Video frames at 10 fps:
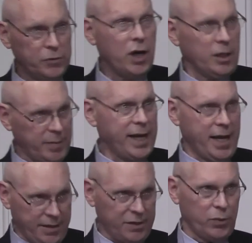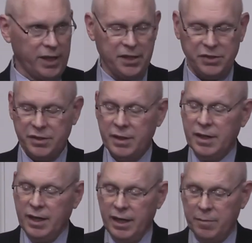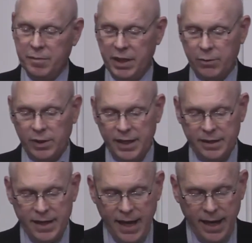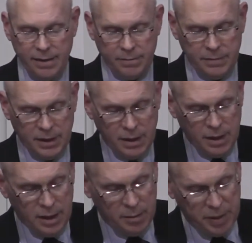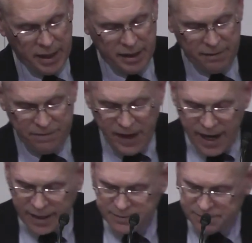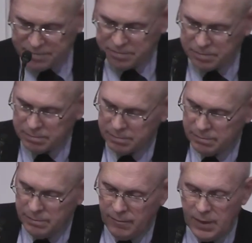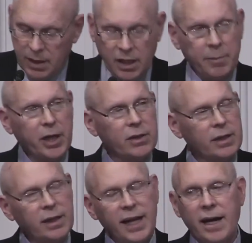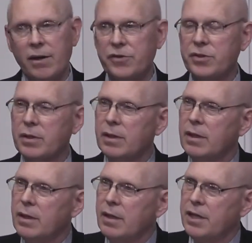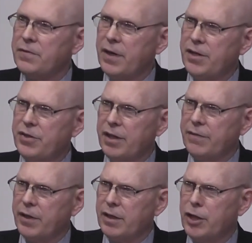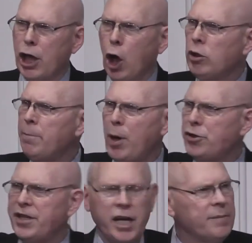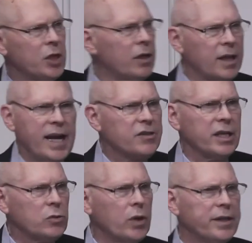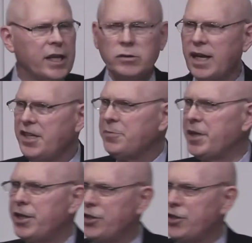talked about how that relates to him being related to Adam. But in fact, coming on the clouds is very significant. The only person that comes on clouds elsewhere in the Old Testament